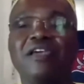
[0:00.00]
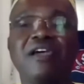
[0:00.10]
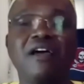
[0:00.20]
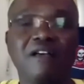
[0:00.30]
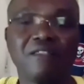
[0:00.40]
They
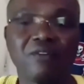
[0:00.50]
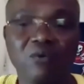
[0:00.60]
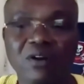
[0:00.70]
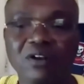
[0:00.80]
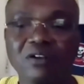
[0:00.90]
are the
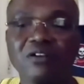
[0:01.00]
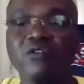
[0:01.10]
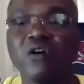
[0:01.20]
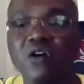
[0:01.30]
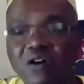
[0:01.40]
one
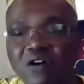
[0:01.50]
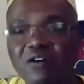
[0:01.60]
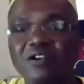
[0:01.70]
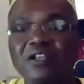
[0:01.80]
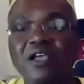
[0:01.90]
who
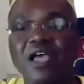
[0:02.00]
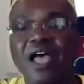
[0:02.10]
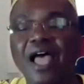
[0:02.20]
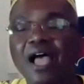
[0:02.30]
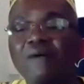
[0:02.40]
heard
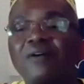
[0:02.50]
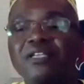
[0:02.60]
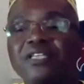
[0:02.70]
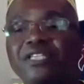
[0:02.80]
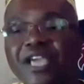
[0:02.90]
our
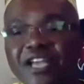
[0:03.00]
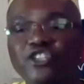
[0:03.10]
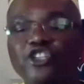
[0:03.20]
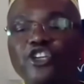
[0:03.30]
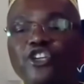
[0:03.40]

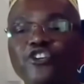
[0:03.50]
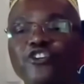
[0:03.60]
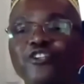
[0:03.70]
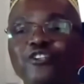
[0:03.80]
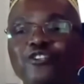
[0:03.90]
intention
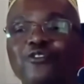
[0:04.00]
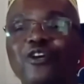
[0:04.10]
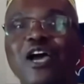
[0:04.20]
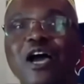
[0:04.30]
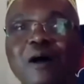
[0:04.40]
to
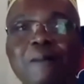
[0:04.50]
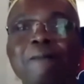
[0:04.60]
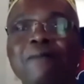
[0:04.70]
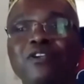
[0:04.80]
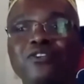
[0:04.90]

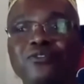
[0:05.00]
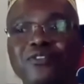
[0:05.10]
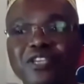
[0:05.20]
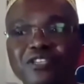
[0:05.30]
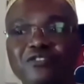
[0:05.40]
come to
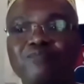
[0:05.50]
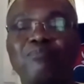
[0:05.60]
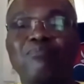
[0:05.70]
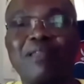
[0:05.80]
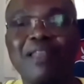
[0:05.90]
this
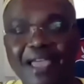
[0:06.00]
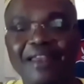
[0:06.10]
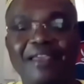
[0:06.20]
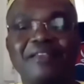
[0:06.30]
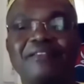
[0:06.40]
planet